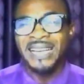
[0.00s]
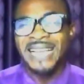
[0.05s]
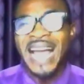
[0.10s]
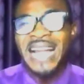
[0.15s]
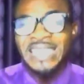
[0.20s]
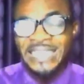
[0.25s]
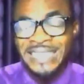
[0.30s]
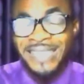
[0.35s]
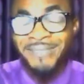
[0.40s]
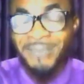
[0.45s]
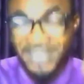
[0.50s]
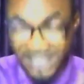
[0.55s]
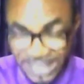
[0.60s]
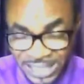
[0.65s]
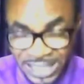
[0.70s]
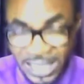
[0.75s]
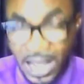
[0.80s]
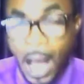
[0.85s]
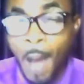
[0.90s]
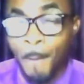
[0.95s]
that same
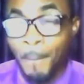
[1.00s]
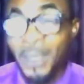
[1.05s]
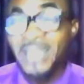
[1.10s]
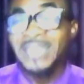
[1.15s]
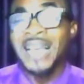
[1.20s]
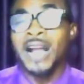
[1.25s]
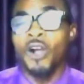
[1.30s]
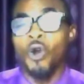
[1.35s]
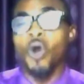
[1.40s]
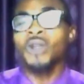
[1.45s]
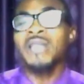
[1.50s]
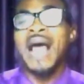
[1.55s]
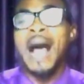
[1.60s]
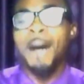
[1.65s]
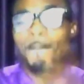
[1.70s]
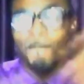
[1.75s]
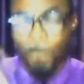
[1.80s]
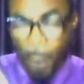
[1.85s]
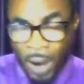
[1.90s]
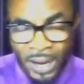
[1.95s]
sea, Peter caught
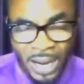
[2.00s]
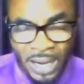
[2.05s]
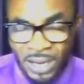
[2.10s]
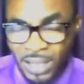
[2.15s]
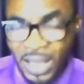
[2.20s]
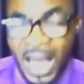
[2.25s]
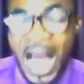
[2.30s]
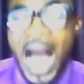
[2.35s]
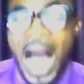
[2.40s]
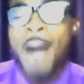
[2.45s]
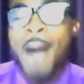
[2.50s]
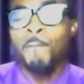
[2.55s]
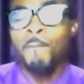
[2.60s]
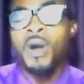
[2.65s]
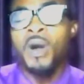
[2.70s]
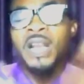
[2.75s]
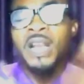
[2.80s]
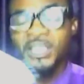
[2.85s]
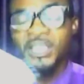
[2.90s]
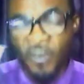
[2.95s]

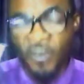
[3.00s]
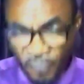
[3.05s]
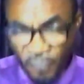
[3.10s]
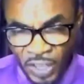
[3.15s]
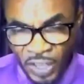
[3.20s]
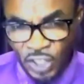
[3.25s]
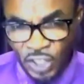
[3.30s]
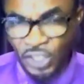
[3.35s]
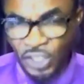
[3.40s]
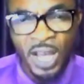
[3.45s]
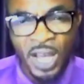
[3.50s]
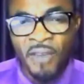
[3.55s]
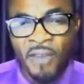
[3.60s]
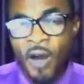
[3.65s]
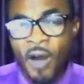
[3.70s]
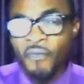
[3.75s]
abundance of fish,